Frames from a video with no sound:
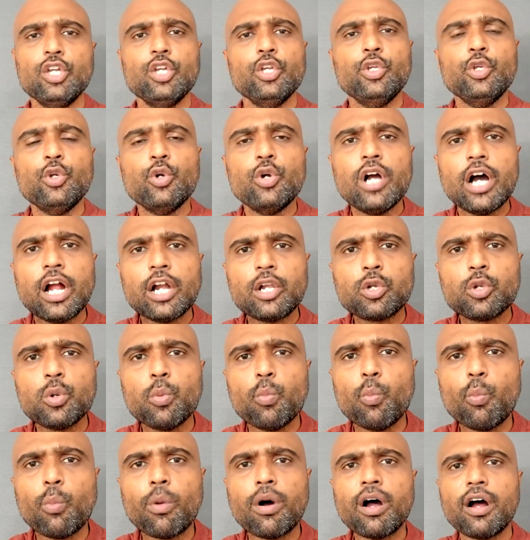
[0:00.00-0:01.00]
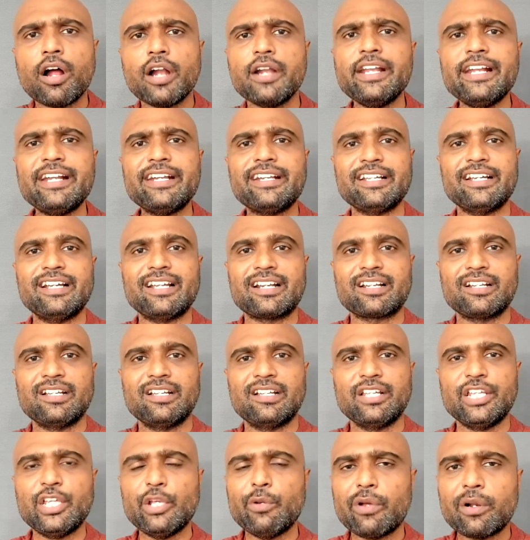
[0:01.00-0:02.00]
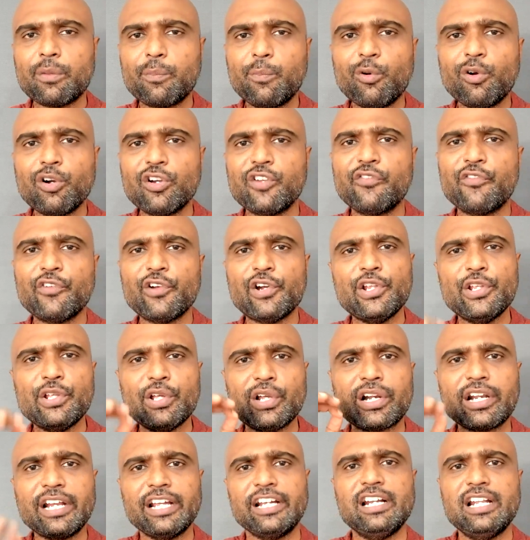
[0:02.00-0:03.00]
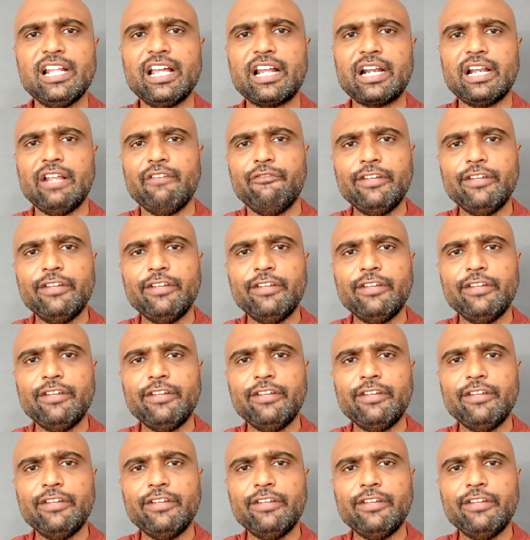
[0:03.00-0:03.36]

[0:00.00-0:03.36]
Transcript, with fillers: you got to monitor your portfolio regularly.